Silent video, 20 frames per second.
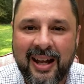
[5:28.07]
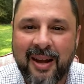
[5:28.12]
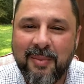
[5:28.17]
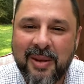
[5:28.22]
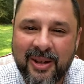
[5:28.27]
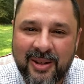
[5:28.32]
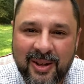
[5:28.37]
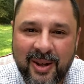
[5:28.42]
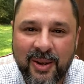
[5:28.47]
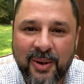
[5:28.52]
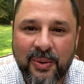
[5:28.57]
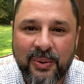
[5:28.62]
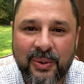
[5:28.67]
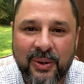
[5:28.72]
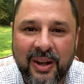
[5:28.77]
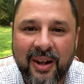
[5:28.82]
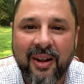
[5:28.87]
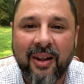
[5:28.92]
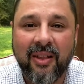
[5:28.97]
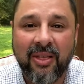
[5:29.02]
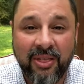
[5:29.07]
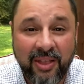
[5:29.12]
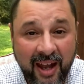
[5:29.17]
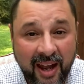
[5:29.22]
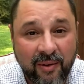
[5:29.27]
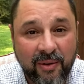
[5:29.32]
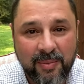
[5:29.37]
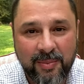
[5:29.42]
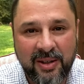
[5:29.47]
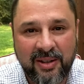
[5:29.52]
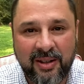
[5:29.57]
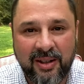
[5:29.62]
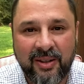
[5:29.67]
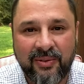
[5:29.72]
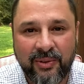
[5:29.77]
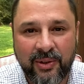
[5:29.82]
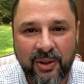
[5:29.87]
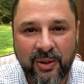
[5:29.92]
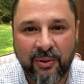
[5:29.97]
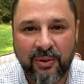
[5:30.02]
How many know that would be
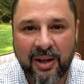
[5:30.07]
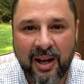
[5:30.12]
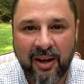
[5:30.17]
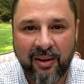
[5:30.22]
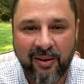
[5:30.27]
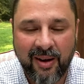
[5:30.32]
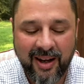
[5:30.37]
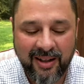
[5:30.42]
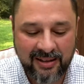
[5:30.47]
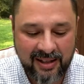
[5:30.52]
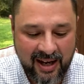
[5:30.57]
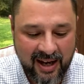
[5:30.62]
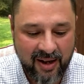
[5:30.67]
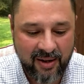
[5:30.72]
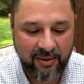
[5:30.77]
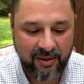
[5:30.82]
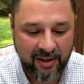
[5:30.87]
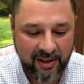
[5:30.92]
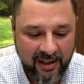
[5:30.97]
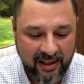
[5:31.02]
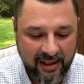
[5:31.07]
good for you and I right now?